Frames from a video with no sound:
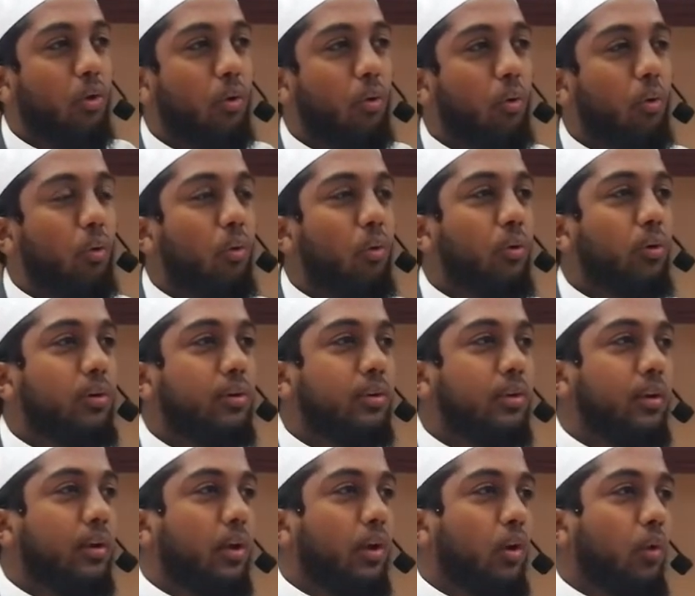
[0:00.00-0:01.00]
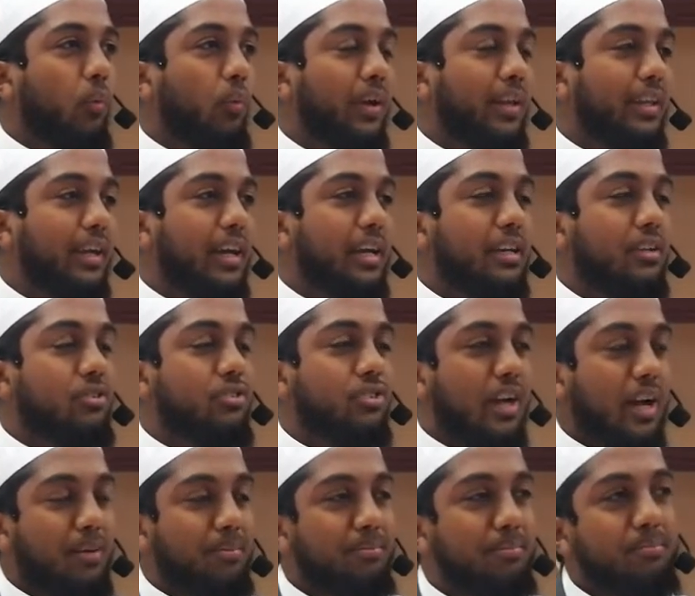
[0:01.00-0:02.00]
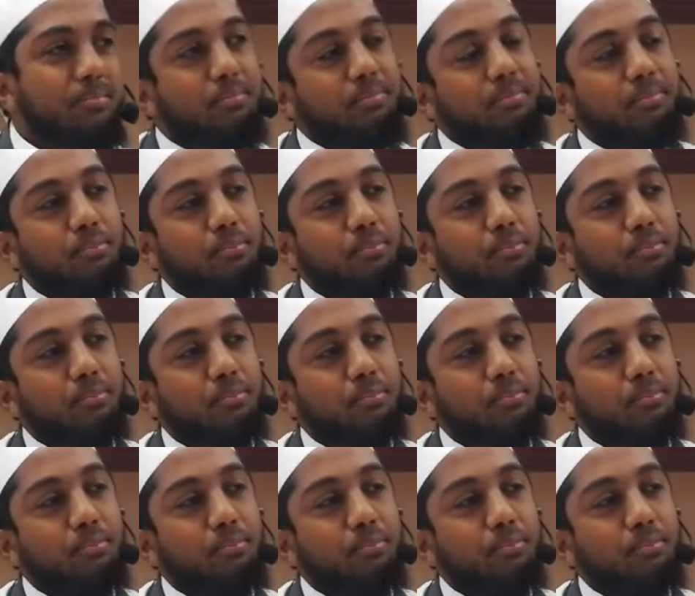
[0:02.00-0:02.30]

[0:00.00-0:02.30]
or when a jam